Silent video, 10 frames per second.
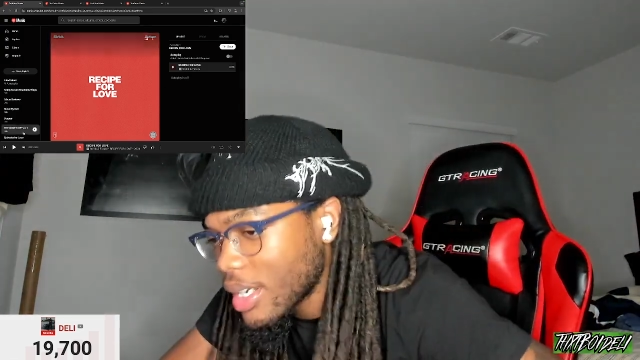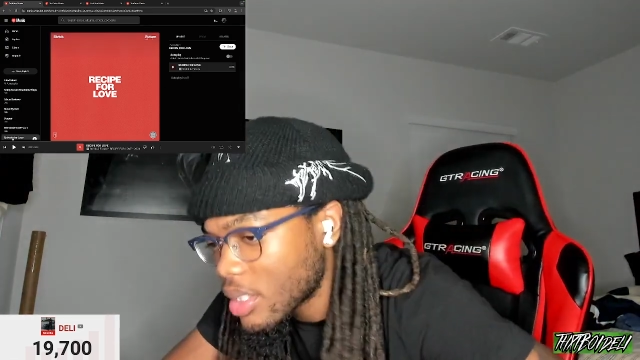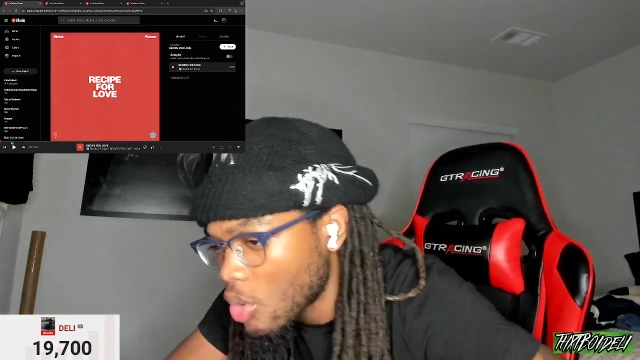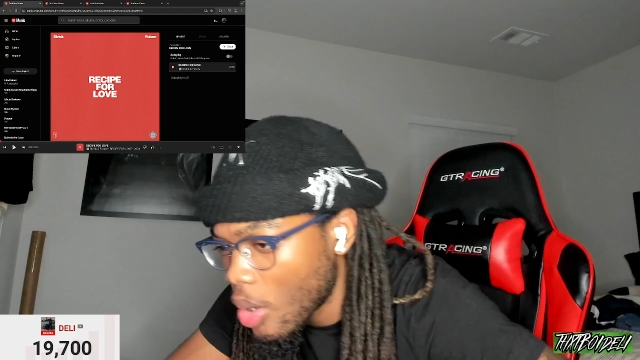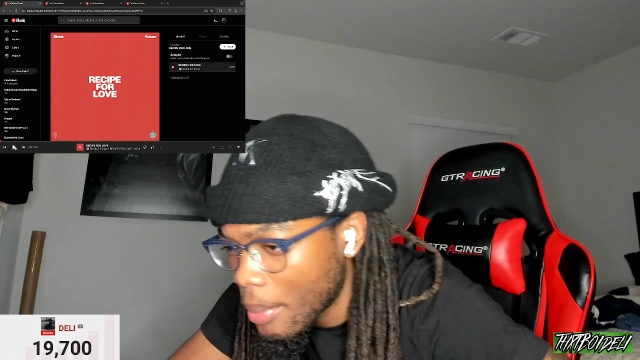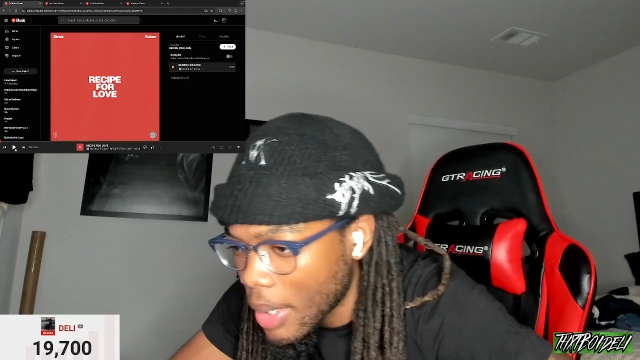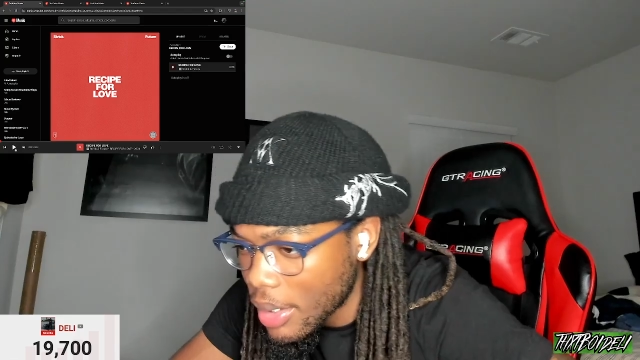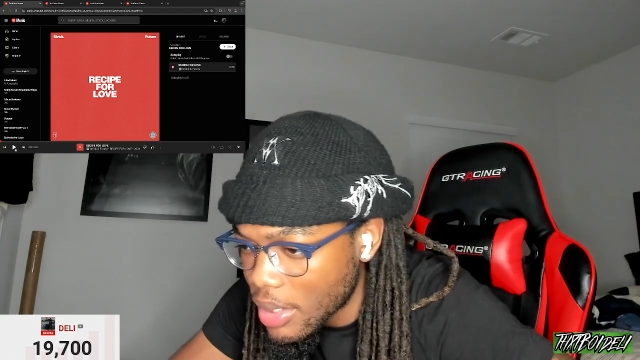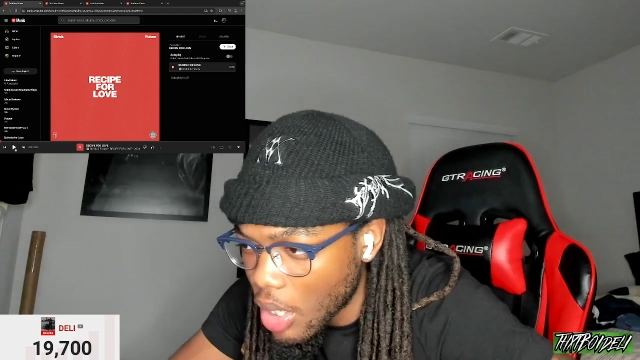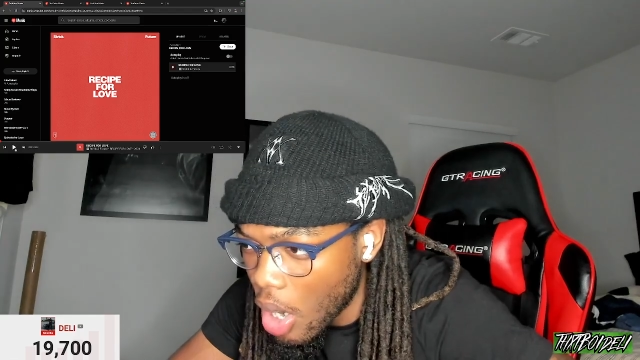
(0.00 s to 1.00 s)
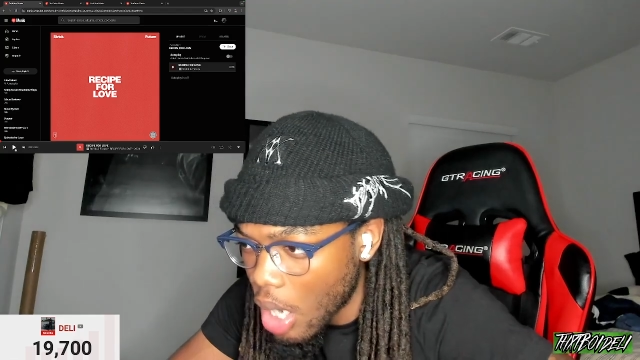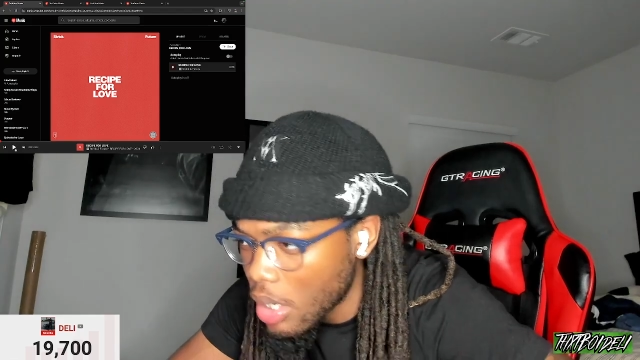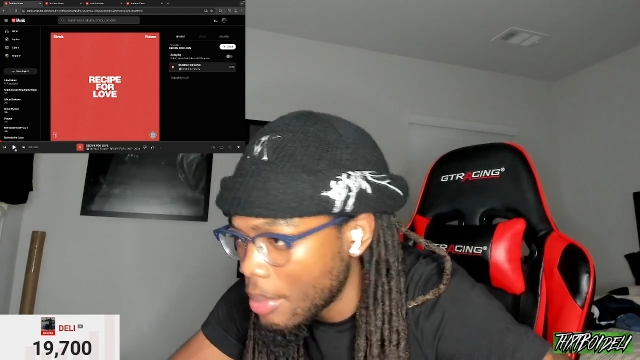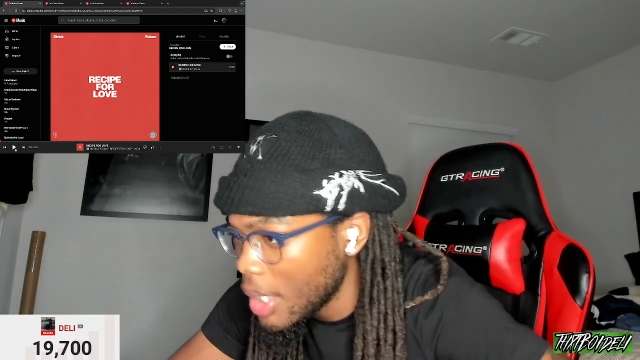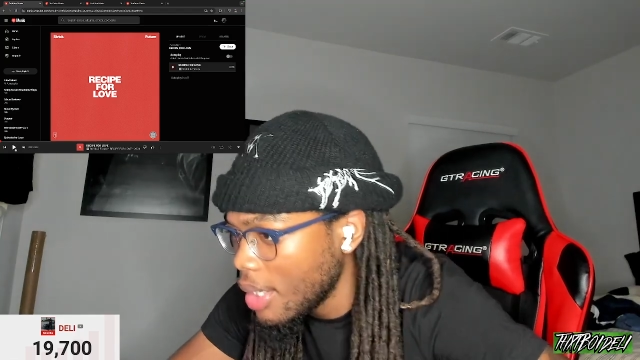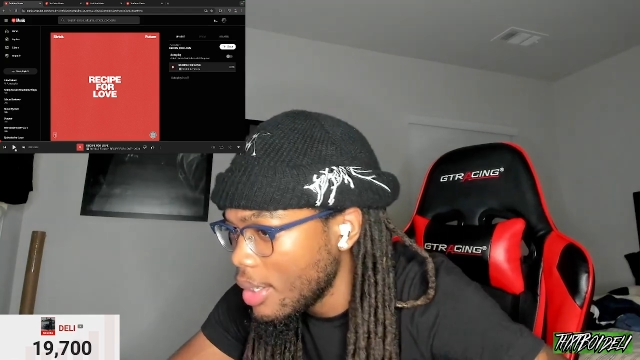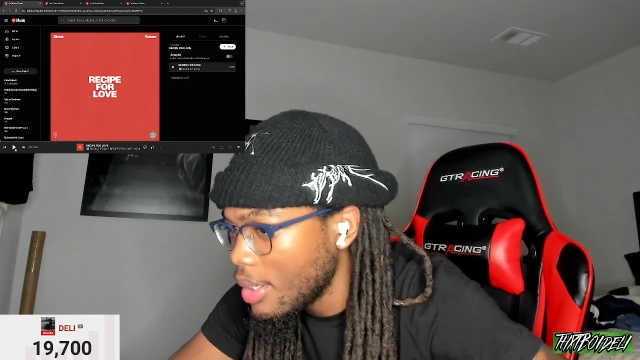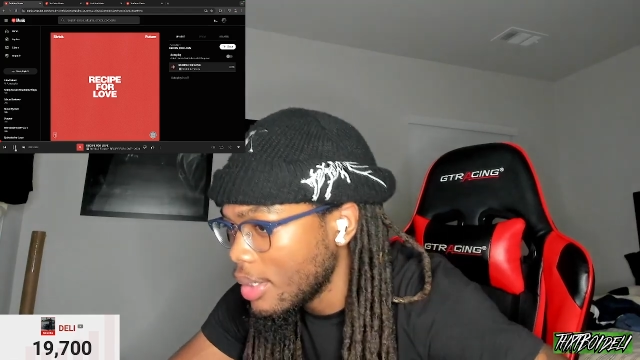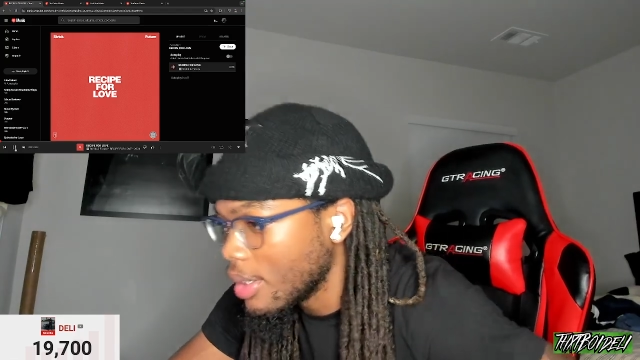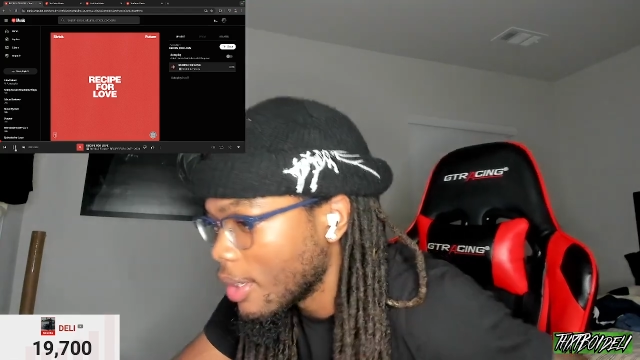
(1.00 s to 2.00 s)
into it, bro. Talk to
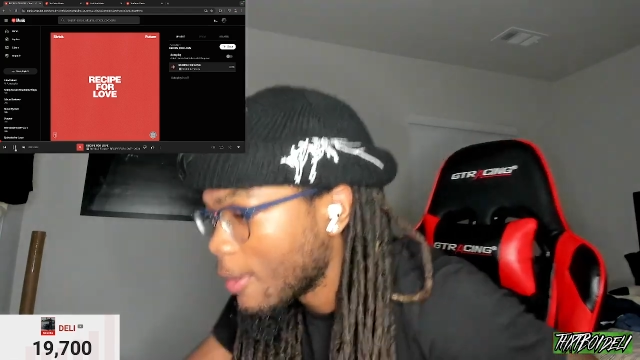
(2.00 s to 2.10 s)
me.